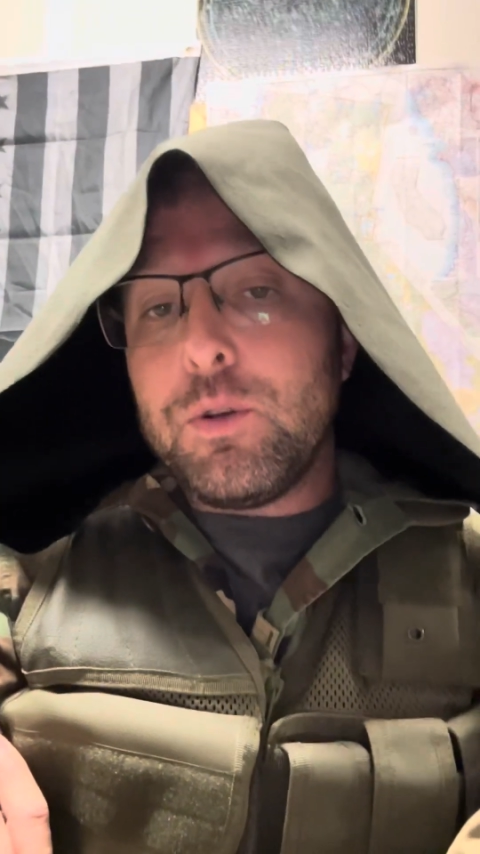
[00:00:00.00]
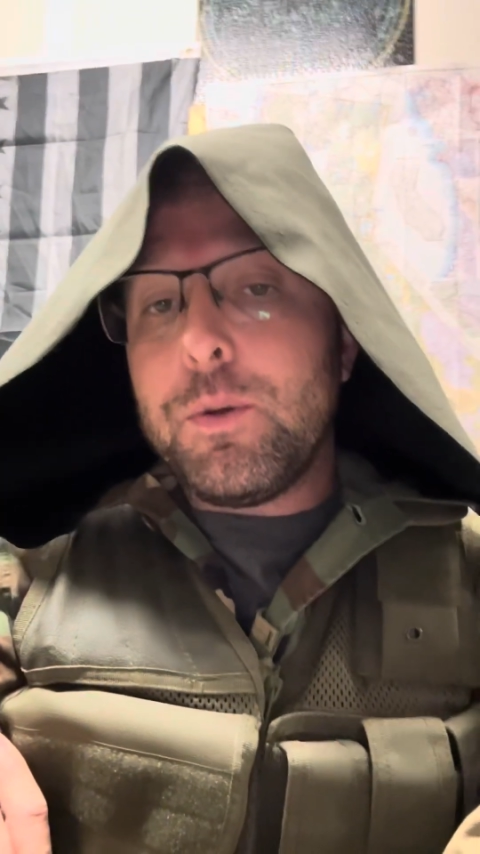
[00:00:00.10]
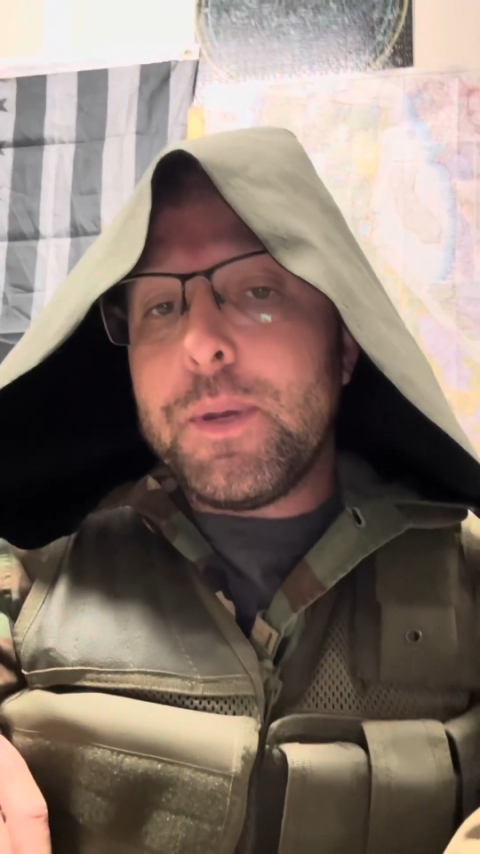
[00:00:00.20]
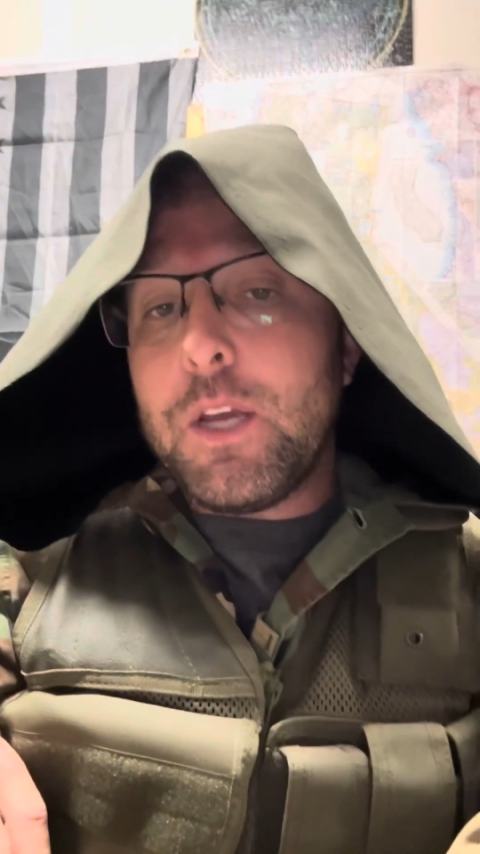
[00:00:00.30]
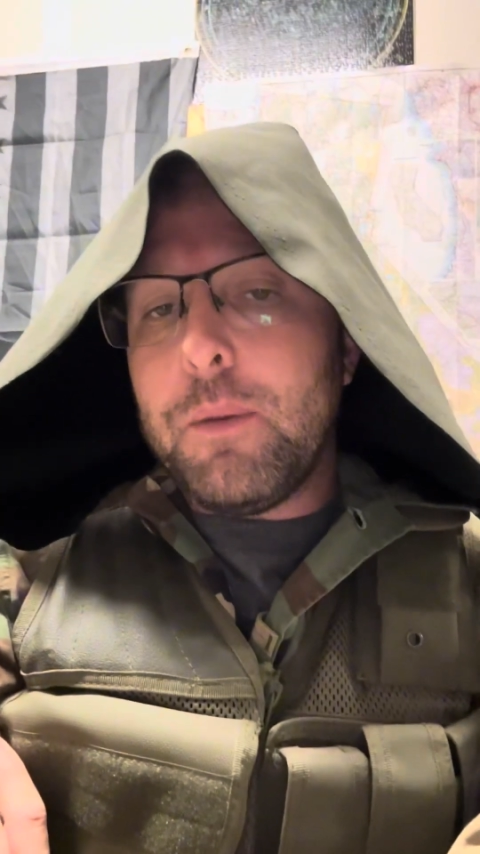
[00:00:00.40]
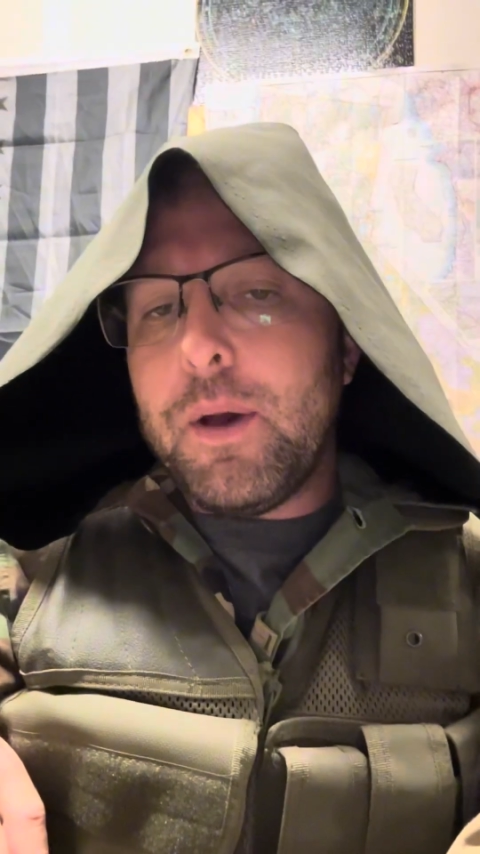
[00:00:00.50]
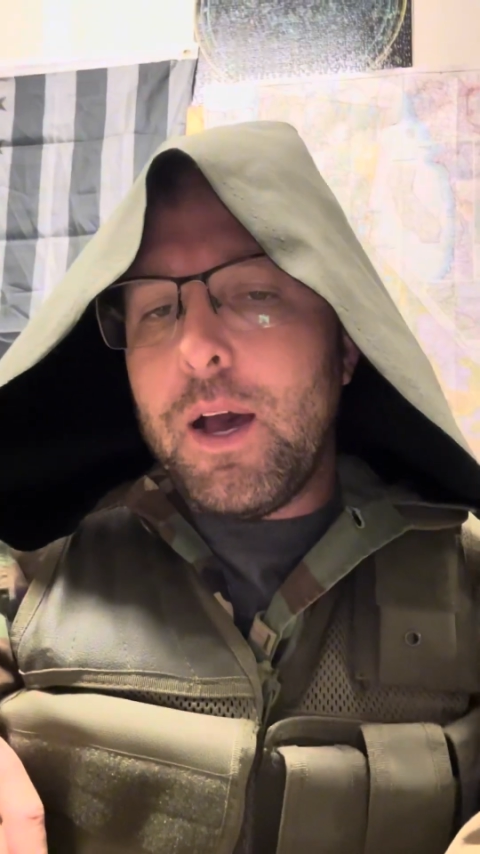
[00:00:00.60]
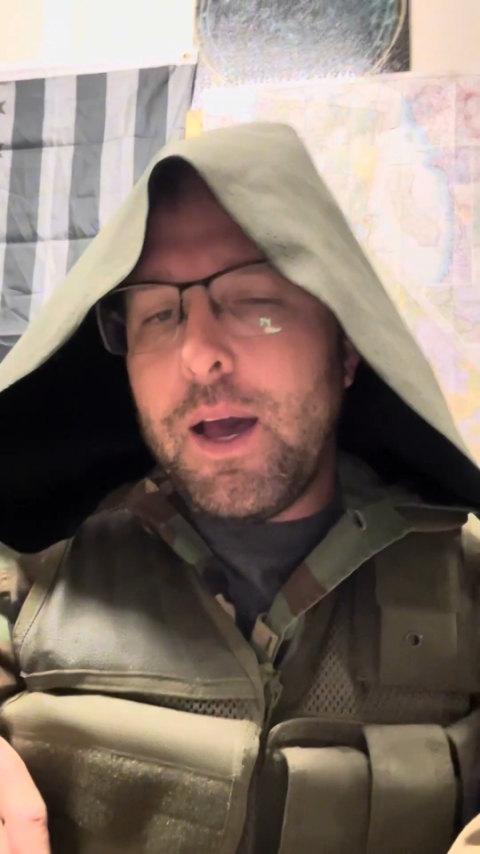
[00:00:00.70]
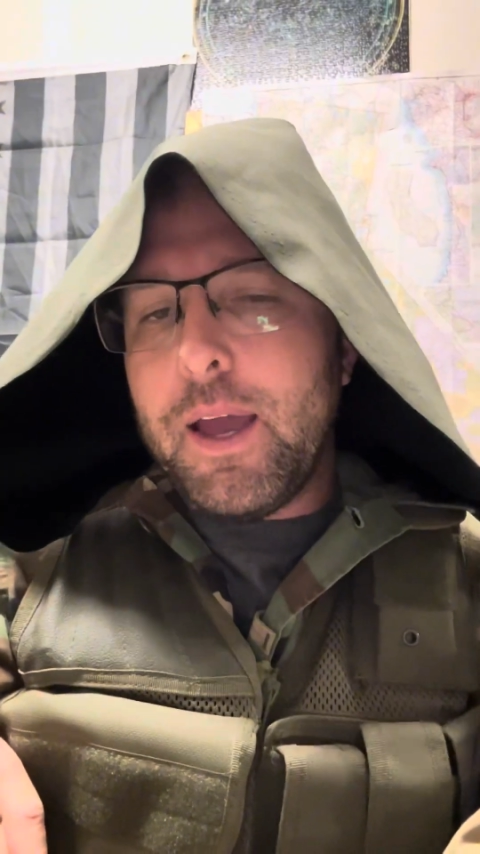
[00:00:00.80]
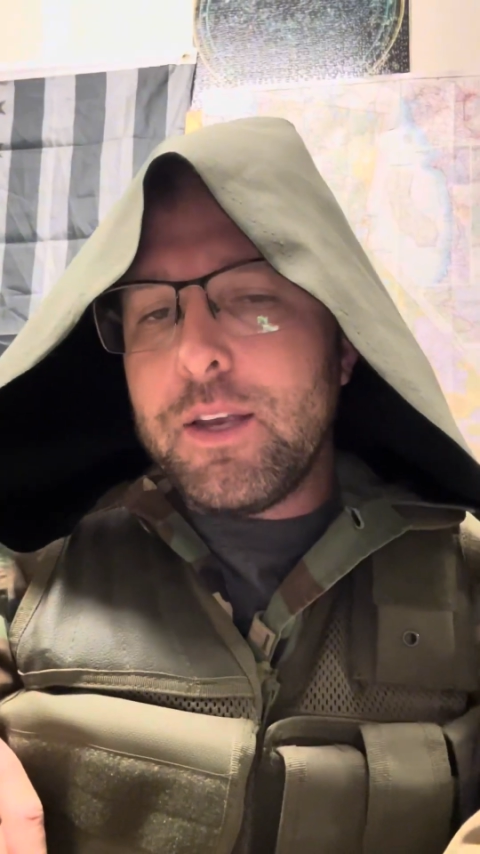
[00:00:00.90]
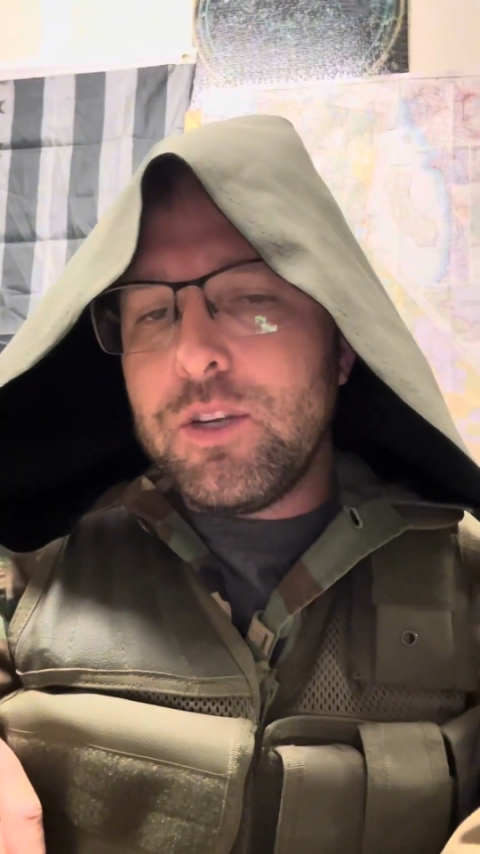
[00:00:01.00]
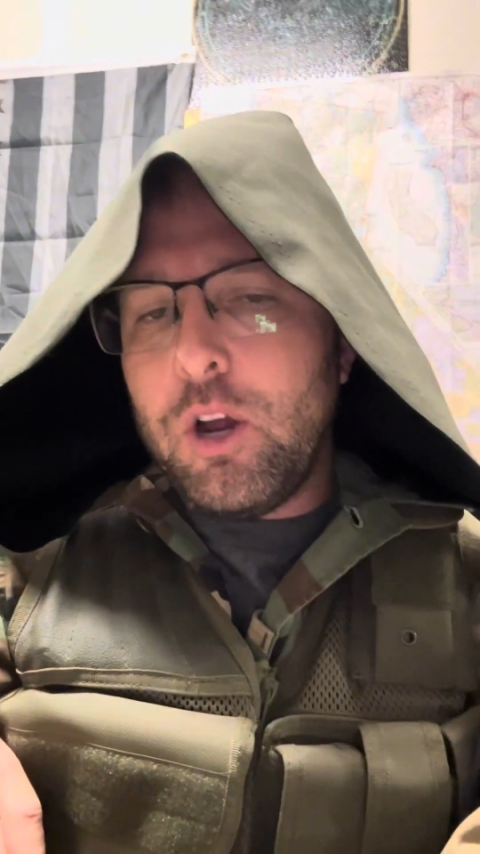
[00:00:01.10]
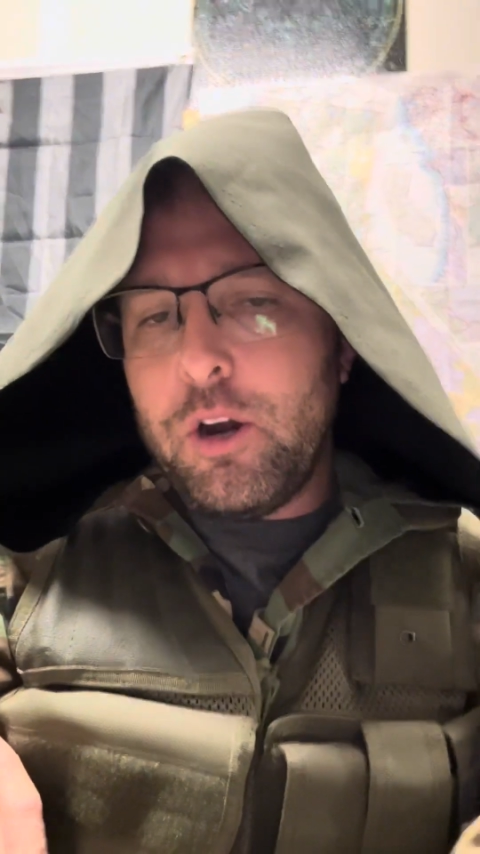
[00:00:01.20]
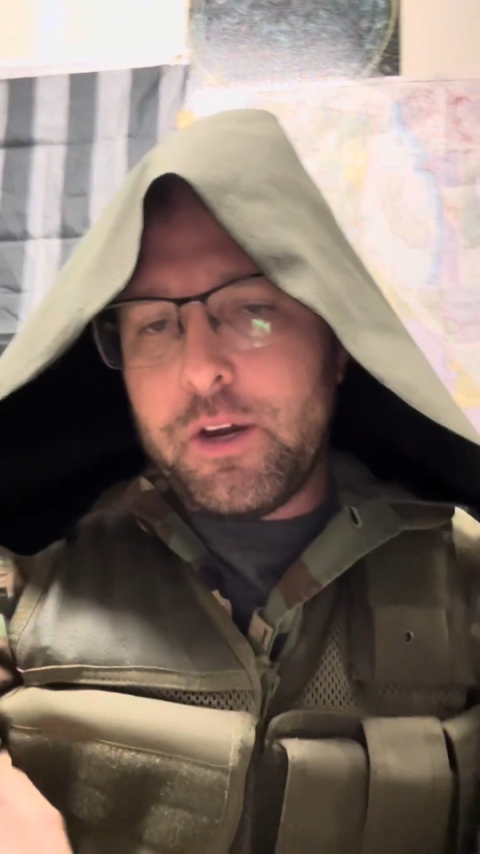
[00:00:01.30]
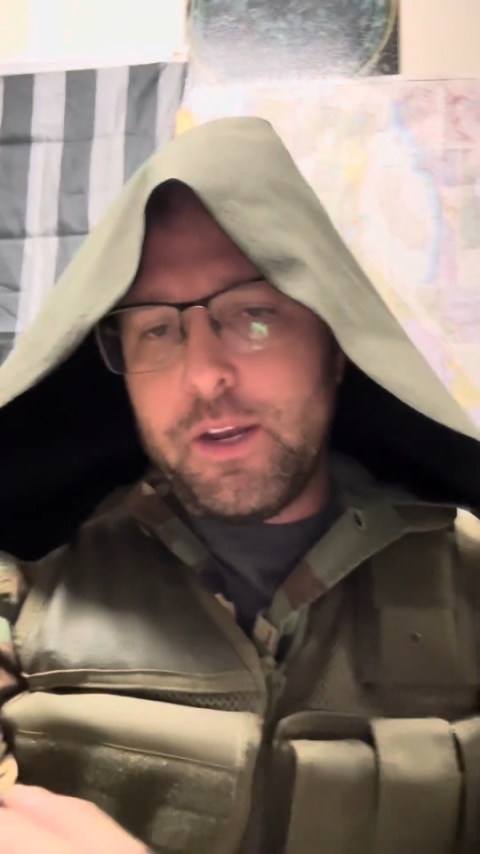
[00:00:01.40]
you can become a high
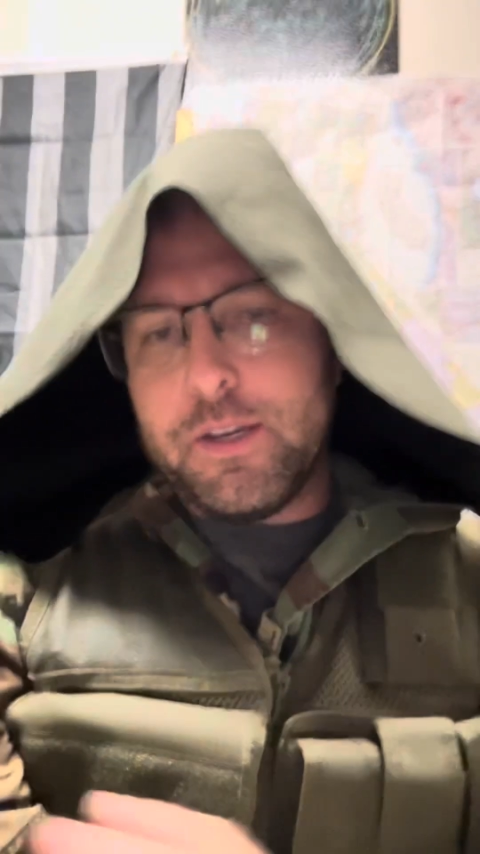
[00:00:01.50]
target.